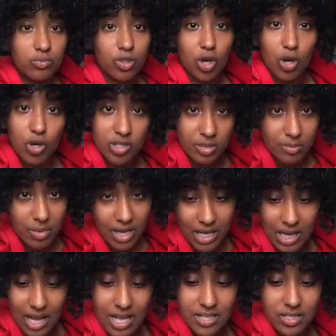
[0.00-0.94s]
The girls in my
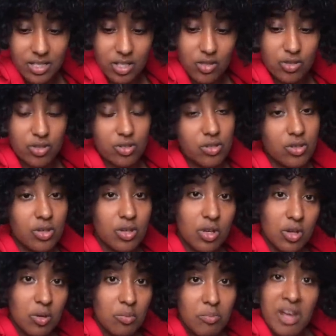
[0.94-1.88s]
class, they used to
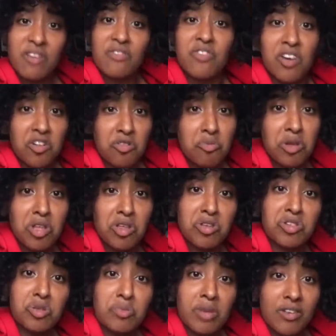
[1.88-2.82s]
make fun of me. They
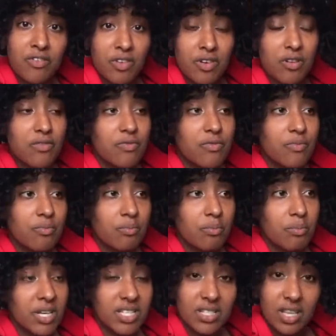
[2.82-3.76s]
used to make fun of
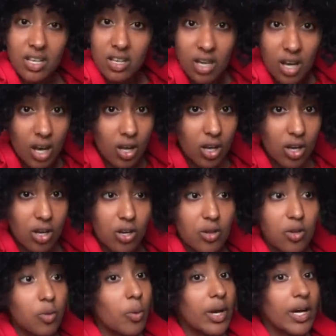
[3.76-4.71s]
my skin
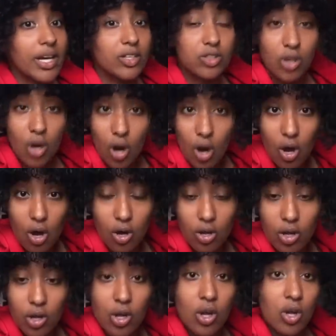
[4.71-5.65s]
color, the way I
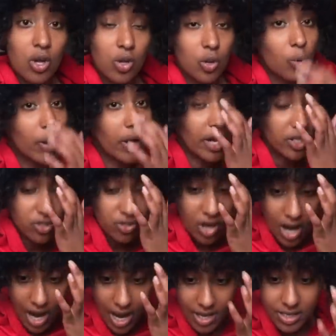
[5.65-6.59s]
talk, the way I
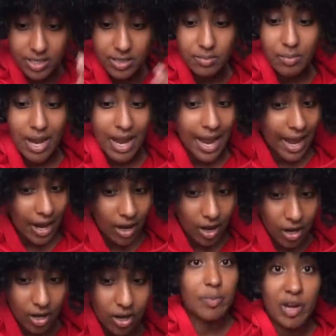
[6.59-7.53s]
dressed, my
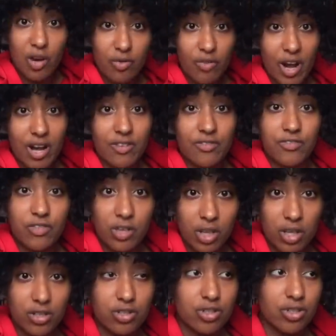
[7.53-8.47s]
hair. Bell rang for
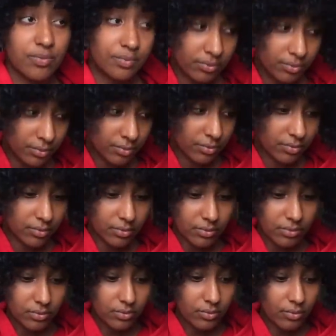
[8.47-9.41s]
lunch
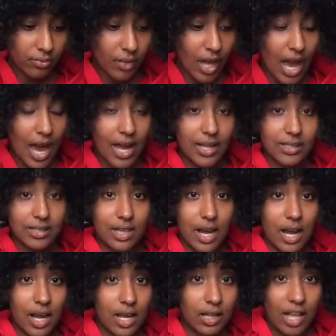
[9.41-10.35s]
and
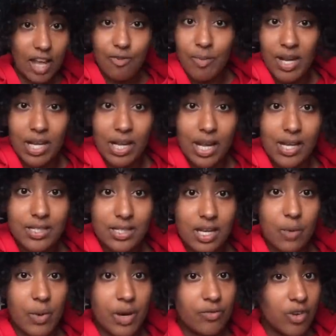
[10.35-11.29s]
I left my class
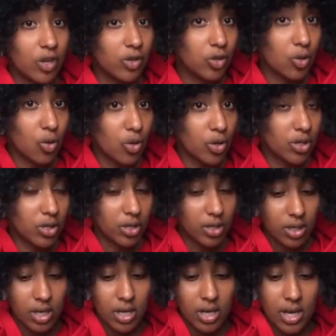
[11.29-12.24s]
and I went round the
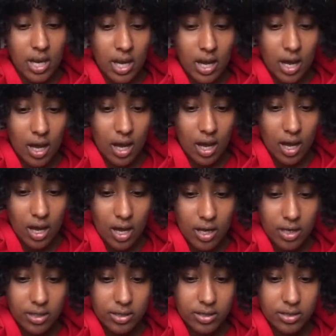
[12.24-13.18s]
corner
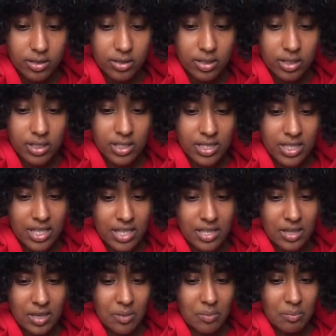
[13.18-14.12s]
uh, to
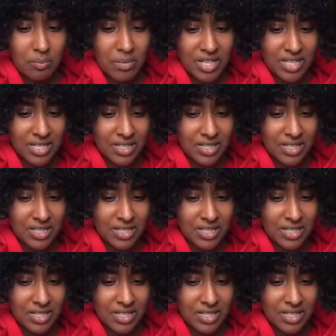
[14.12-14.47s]
see that my